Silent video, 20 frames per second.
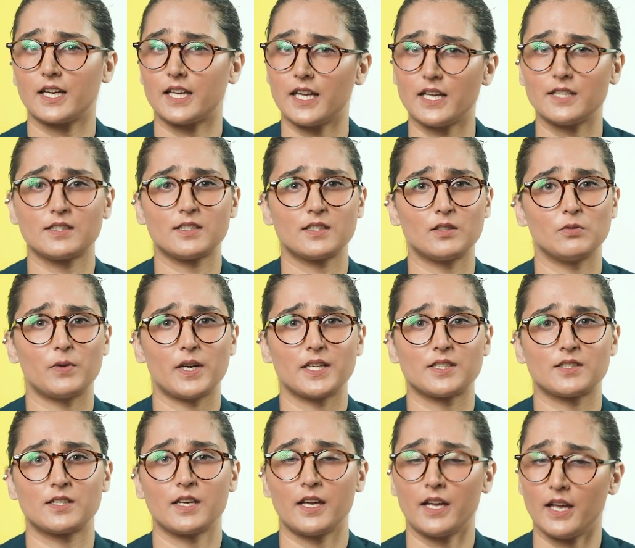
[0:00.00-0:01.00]
against the
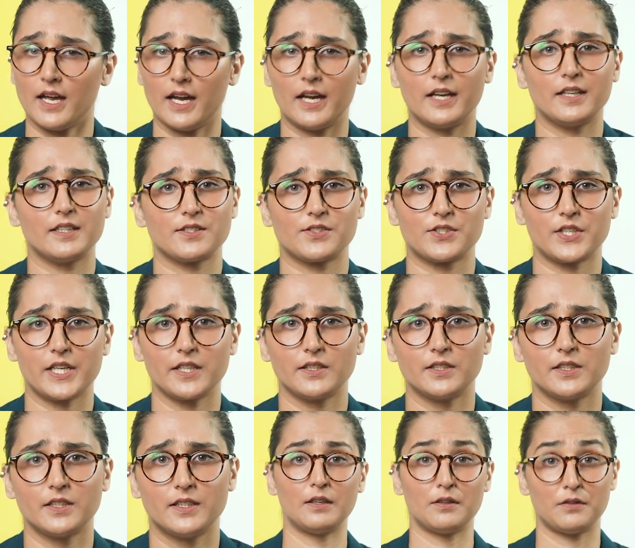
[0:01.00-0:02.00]
West and Israel
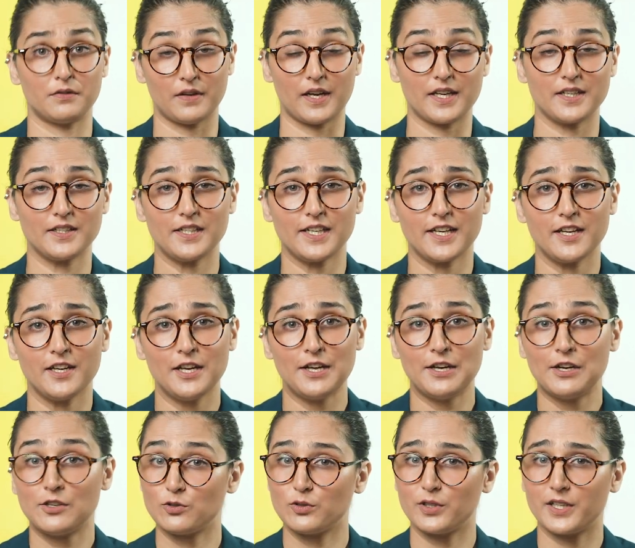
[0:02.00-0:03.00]
finally
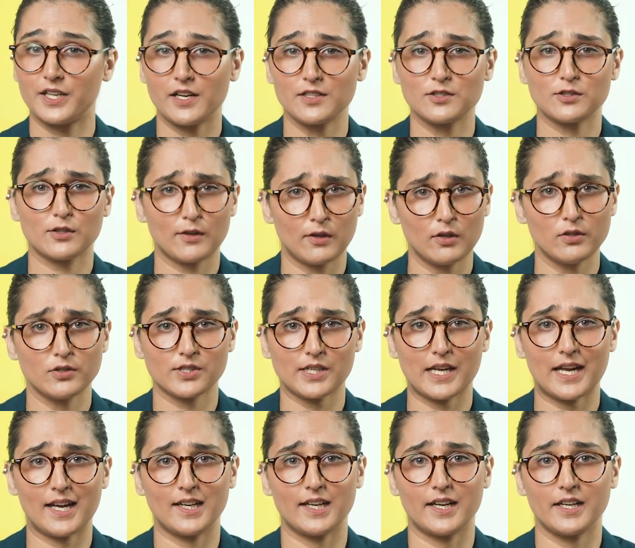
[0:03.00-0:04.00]
to Iran's close
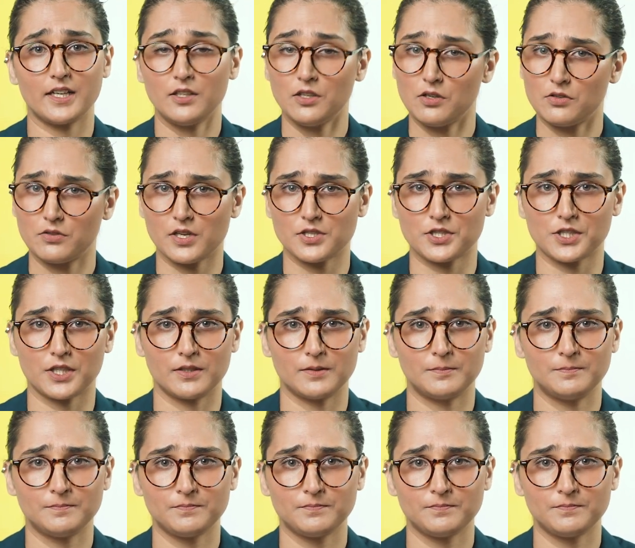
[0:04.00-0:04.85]
ally, Russia.